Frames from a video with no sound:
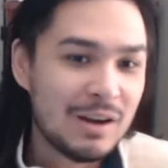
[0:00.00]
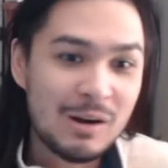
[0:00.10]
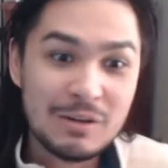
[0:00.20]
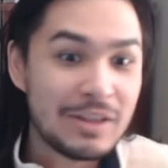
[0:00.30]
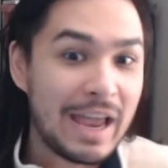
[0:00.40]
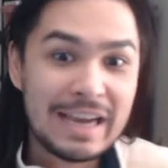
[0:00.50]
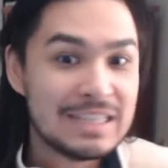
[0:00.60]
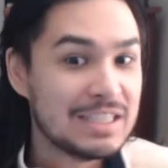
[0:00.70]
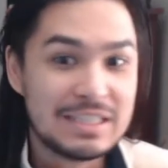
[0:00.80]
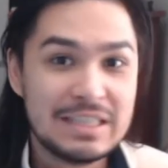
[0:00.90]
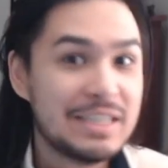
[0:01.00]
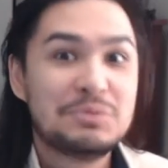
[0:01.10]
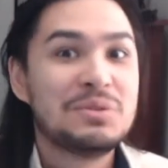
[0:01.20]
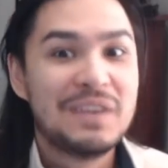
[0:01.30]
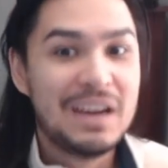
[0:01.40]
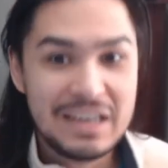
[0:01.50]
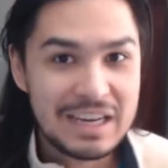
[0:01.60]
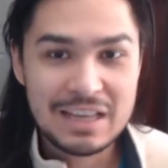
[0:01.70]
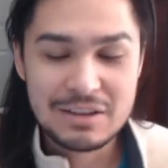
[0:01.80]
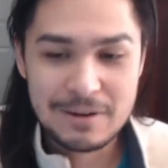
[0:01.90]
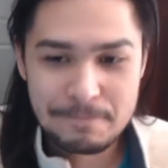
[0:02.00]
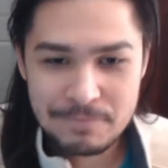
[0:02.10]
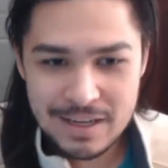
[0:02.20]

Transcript: All the eggs just liquefied together.